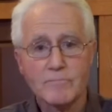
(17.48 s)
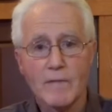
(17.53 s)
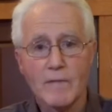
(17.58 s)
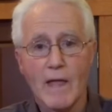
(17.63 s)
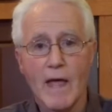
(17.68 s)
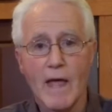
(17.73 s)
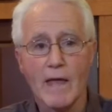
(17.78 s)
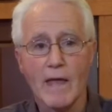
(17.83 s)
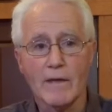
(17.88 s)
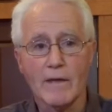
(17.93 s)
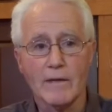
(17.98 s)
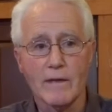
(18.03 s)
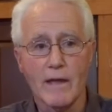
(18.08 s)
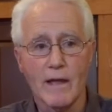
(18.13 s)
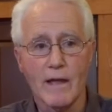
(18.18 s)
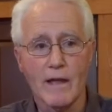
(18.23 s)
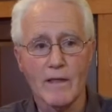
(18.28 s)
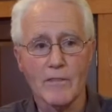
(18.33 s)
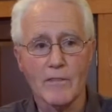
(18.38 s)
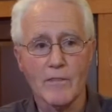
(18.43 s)
and
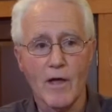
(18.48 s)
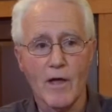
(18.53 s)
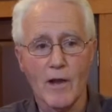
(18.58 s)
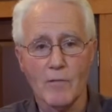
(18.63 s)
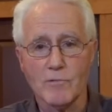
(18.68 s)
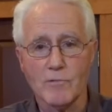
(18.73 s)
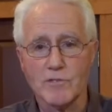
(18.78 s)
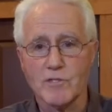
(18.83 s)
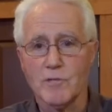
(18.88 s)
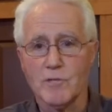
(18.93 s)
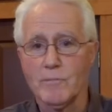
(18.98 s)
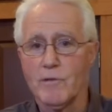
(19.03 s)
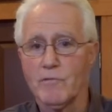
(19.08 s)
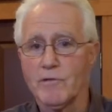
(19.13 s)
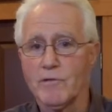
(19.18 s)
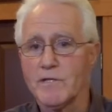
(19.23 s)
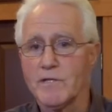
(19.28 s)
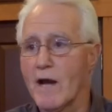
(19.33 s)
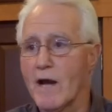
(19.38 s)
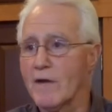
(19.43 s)
I uh, thought I was going to be
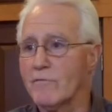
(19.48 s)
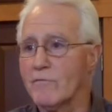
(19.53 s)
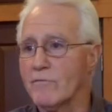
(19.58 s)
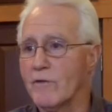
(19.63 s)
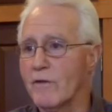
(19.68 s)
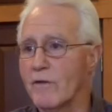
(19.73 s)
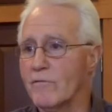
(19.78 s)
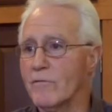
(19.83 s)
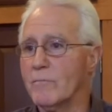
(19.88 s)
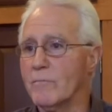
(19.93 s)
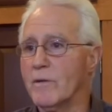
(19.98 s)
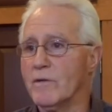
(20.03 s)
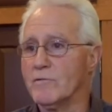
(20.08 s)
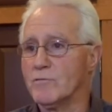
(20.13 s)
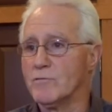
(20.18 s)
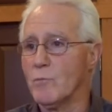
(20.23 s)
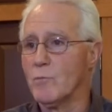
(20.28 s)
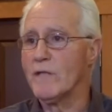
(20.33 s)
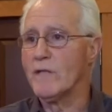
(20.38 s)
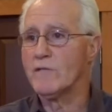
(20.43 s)
retired forever, but
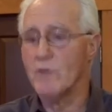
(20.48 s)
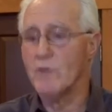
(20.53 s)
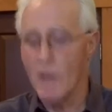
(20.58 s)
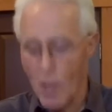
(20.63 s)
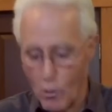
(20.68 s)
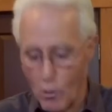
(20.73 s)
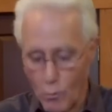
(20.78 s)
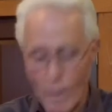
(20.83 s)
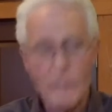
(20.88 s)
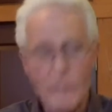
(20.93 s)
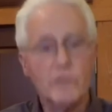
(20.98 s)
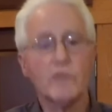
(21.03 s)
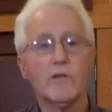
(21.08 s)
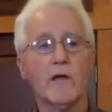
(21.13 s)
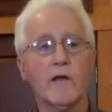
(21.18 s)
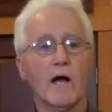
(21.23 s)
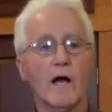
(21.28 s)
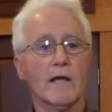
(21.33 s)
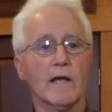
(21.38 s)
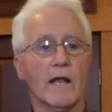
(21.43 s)
I was way, way too
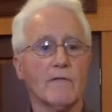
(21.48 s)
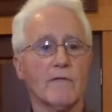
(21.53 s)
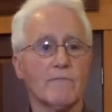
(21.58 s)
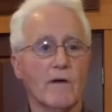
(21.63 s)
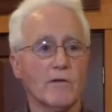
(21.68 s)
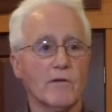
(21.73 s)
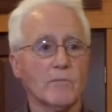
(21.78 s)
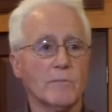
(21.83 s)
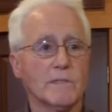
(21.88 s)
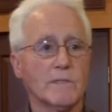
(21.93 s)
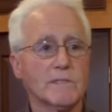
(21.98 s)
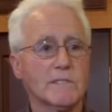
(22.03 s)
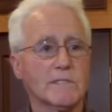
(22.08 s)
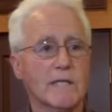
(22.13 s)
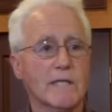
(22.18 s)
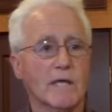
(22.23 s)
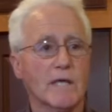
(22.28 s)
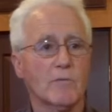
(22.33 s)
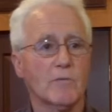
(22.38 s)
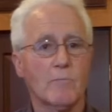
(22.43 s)
young, and I found a business
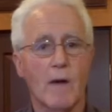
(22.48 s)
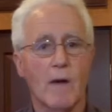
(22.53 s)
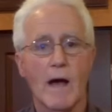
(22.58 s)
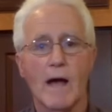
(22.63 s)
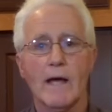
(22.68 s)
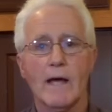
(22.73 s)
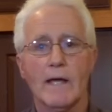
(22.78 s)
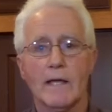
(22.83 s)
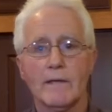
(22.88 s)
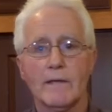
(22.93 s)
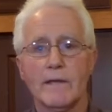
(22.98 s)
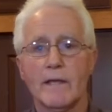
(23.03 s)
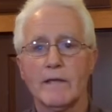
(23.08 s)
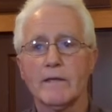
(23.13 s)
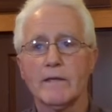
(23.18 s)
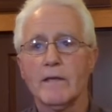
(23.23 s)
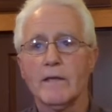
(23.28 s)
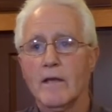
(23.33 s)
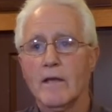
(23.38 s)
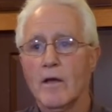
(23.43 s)
I could buy and
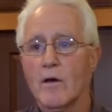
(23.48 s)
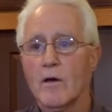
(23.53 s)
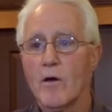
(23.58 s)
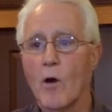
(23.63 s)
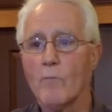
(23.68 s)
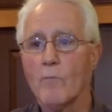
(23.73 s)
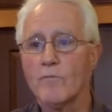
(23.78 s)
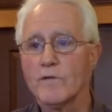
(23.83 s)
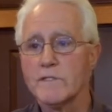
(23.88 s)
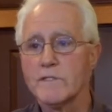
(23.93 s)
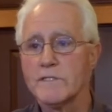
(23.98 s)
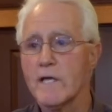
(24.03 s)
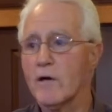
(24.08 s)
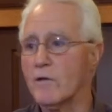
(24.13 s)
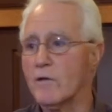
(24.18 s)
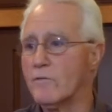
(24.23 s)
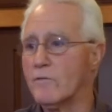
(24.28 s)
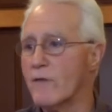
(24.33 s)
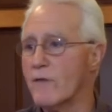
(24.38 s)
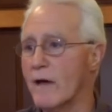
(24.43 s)
then hopefully sell
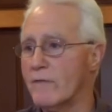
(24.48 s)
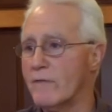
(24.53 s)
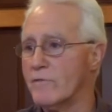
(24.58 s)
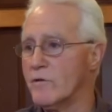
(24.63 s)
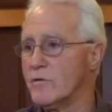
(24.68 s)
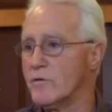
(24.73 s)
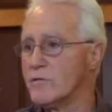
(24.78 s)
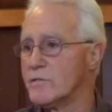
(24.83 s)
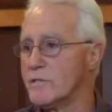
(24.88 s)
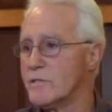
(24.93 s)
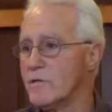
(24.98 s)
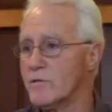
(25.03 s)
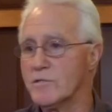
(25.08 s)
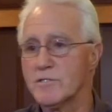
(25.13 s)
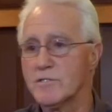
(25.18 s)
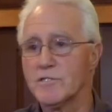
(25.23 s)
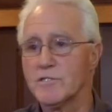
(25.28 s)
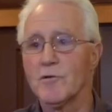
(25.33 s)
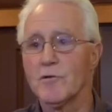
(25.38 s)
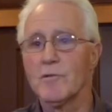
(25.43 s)
it in five years. You're
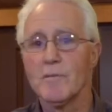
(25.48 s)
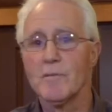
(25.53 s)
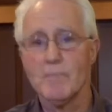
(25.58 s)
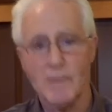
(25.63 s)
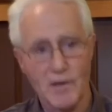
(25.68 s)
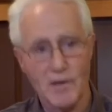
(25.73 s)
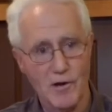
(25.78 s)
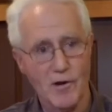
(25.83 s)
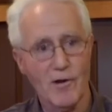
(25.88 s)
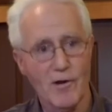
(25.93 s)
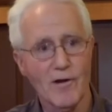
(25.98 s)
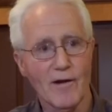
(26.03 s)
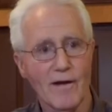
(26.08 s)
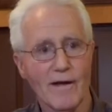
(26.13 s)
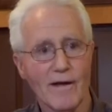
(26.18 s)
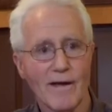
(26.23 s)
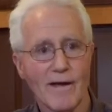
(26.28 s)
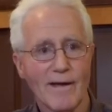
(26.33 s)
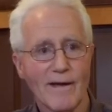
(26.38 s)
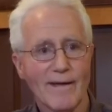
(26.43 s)
still in here.
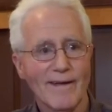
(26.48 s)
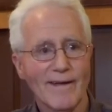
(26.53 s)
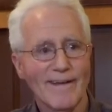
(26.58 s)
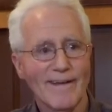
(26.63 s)
Because